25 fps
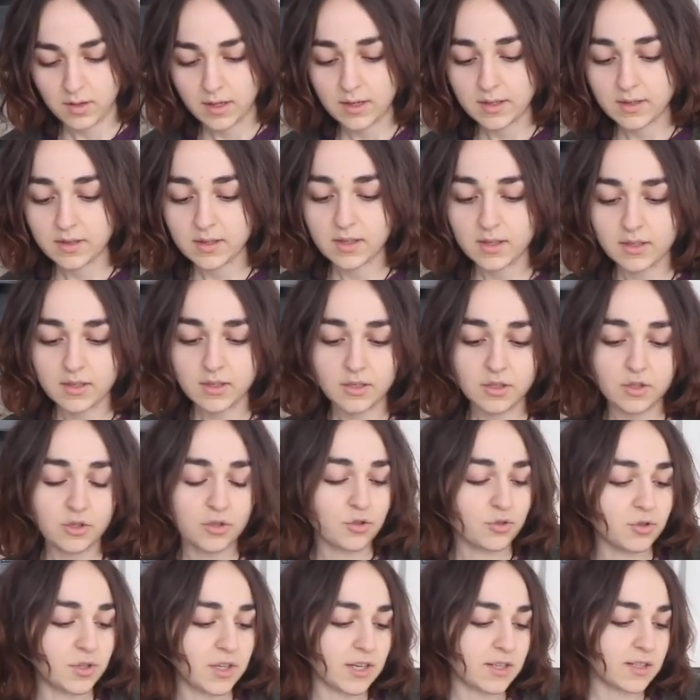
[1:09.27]
And then in
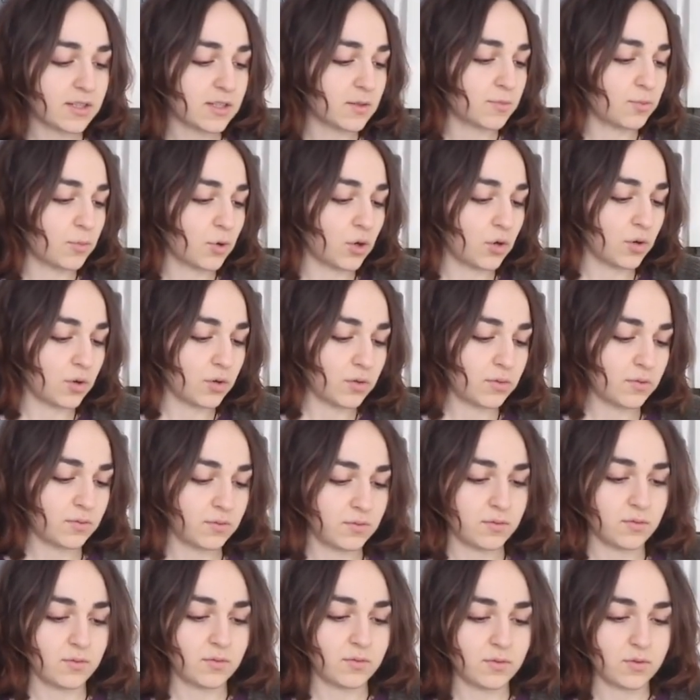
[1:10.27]
your next bowl,
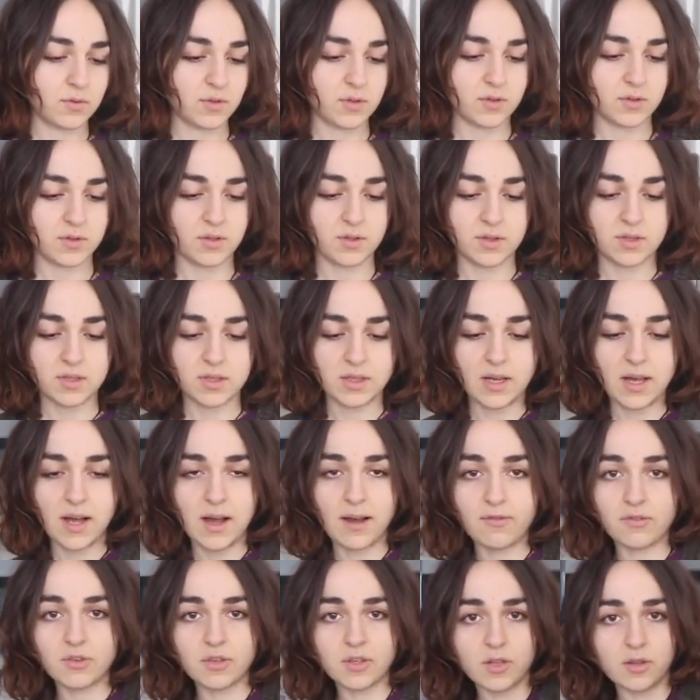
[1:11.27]
as you can see I
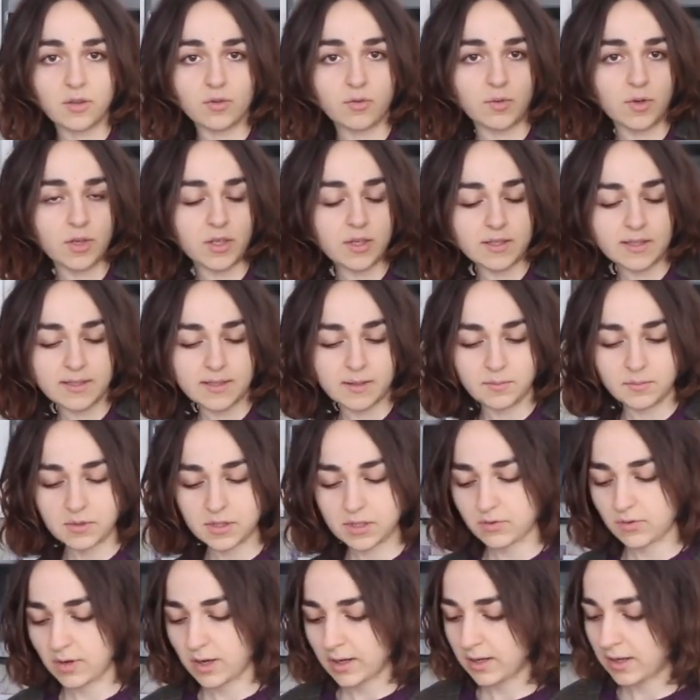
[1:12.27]
have another one, it's
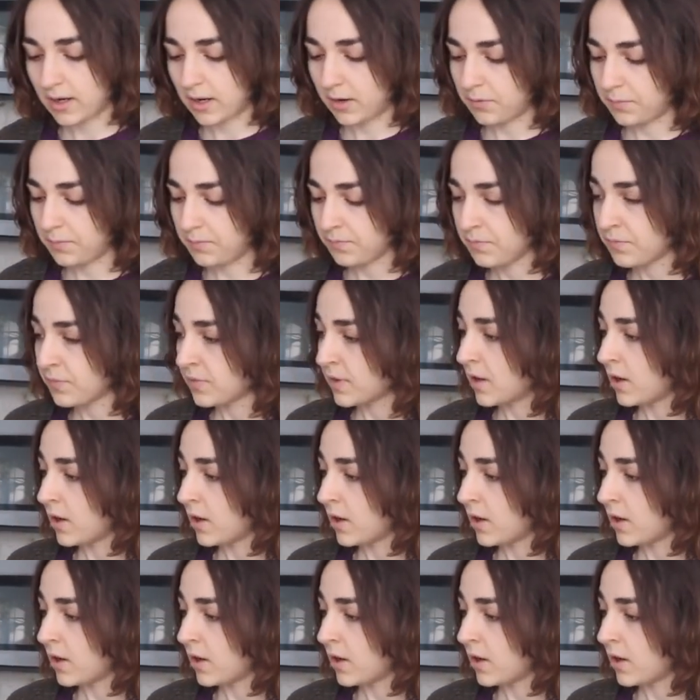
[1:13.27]
empty right now.